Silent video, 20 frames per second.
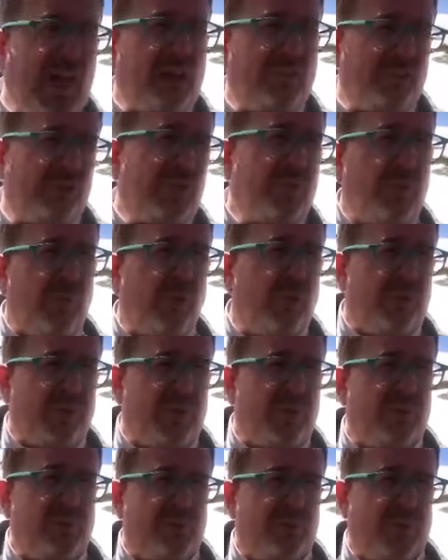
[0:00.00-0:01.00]
actually more
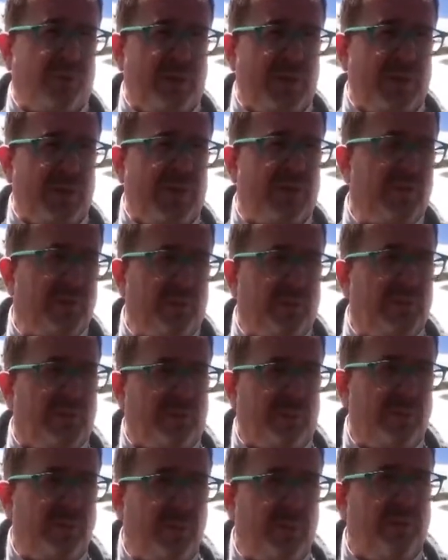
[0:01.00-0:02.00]
than a sermon. It's a
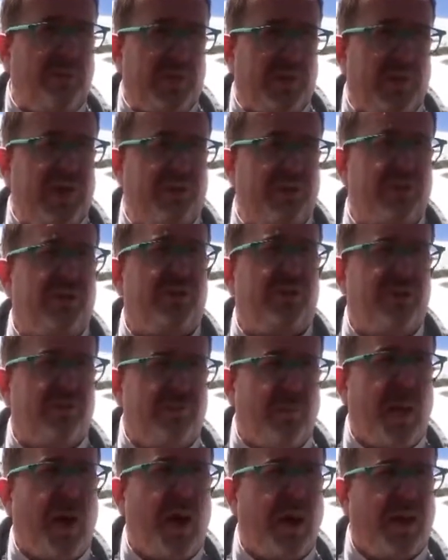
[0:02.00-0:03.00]
movie. It's a
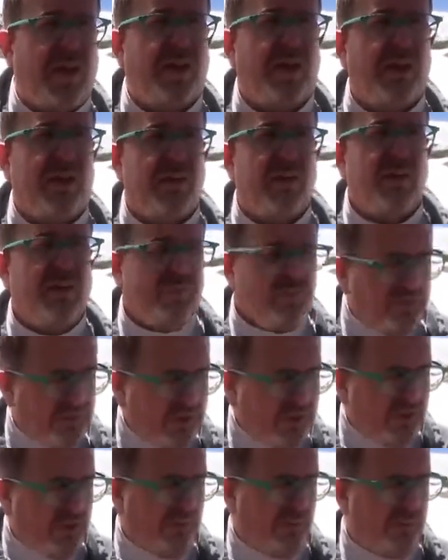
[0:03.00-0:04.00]
sermonic
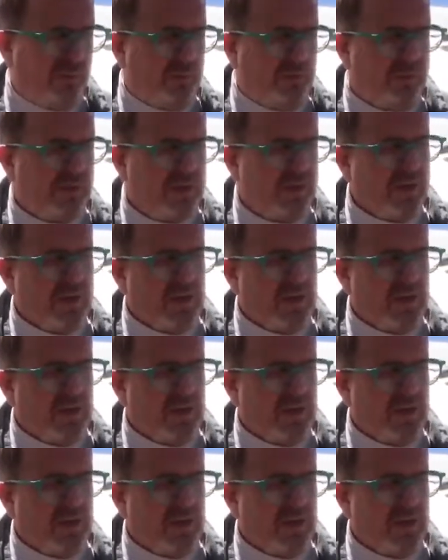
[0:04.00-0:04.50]
film